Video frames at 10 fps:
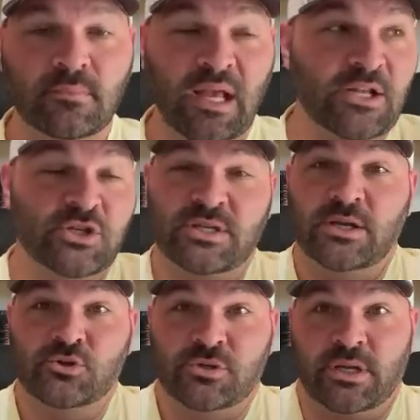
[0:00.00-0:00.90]
It's just
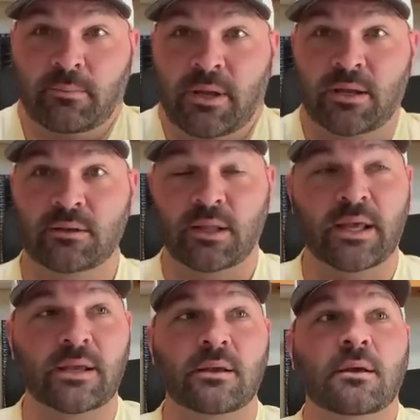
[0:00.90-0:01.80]
interesting, man.
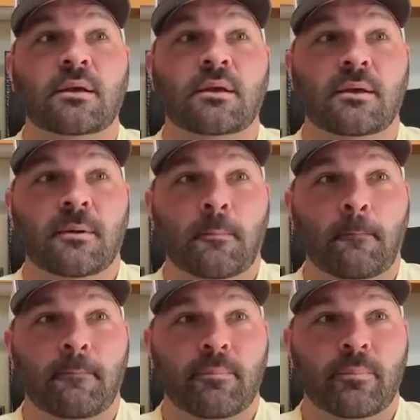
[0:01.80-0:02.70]
Like,
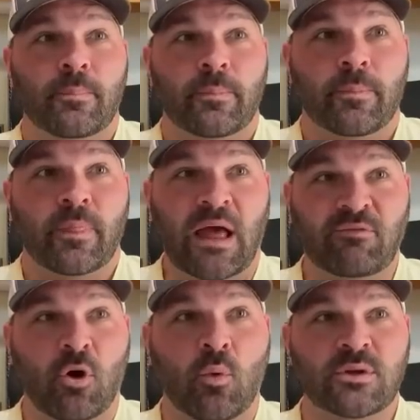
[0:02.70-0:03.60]

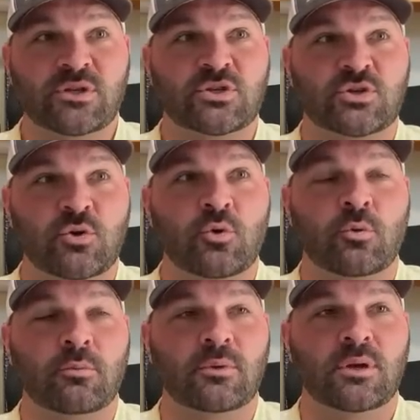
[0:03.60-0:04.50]
I've always
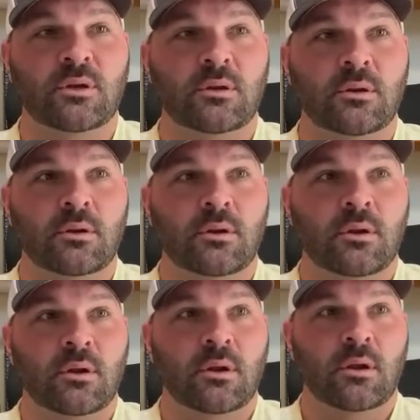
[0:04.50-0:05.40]
assumed,
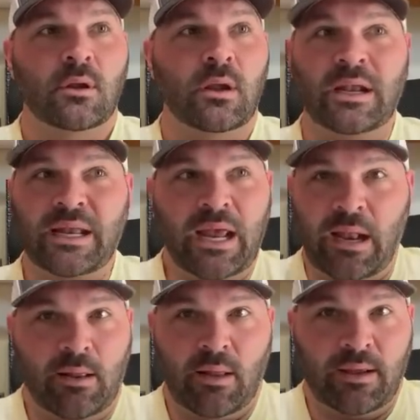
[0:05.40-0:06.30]
and again,
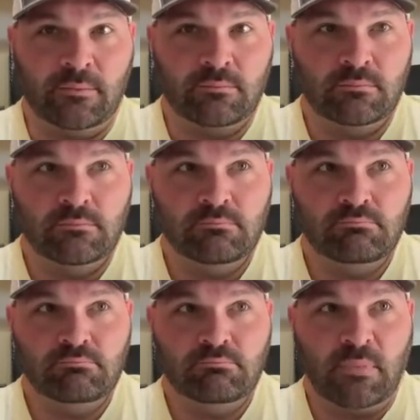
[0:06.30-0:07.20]
I
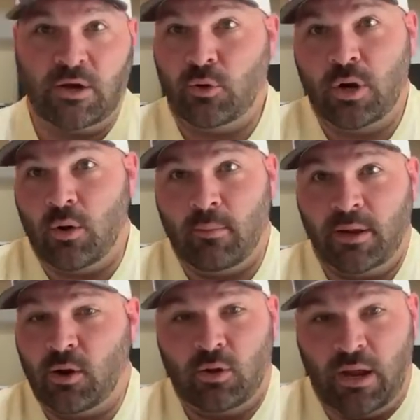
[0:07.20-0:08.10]
don't know. I'm
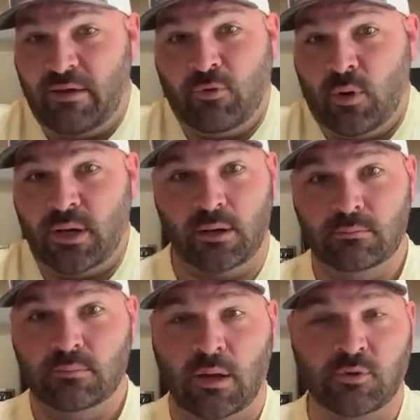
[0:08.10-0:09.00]
like, oh, I have no idea.
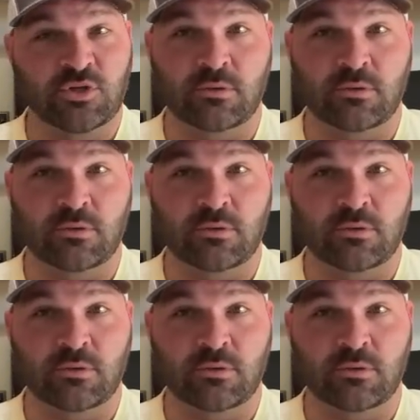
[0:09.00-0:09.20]
I'm